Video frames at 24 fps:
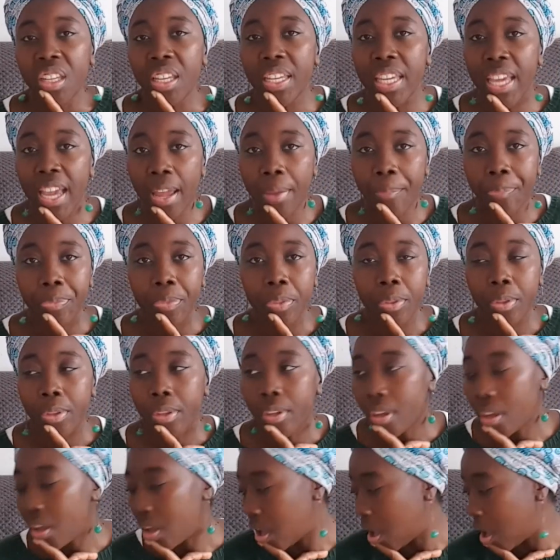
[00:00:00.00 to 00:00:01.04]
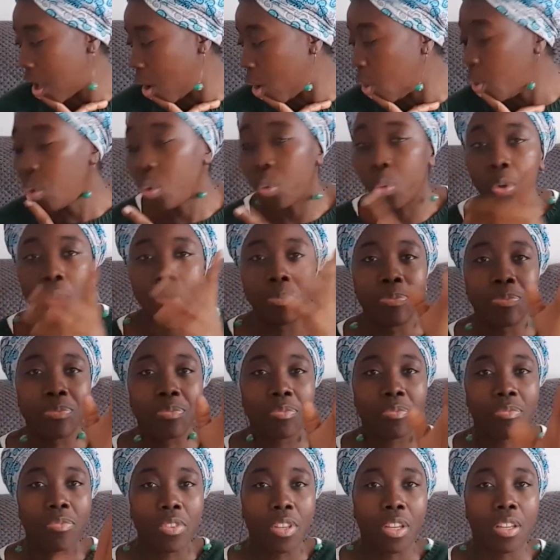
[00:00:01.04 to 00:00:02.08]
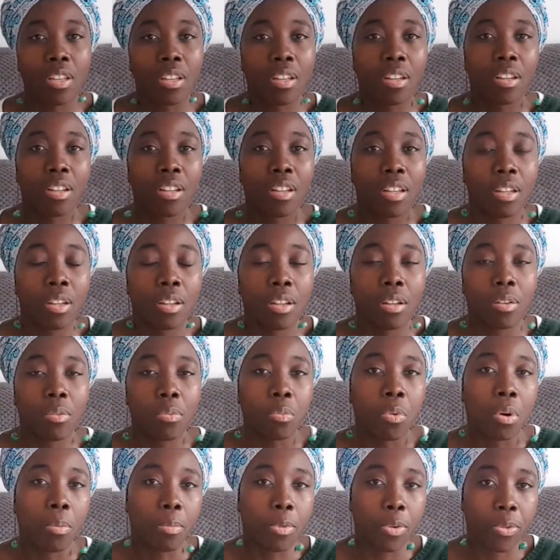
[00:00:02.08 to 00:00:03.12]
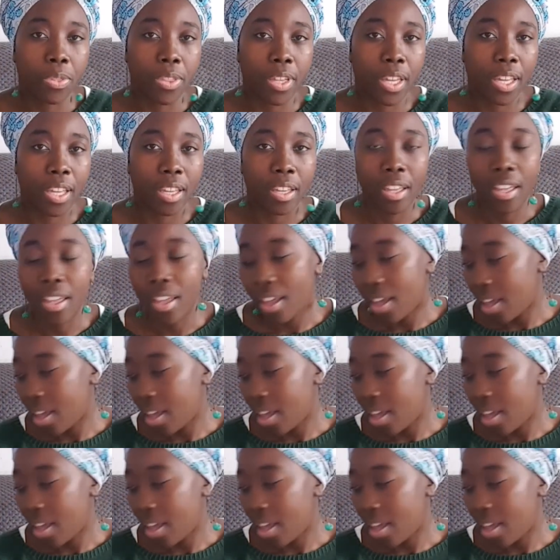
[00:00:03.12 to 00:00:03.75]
Yeah. Oh, one more thing.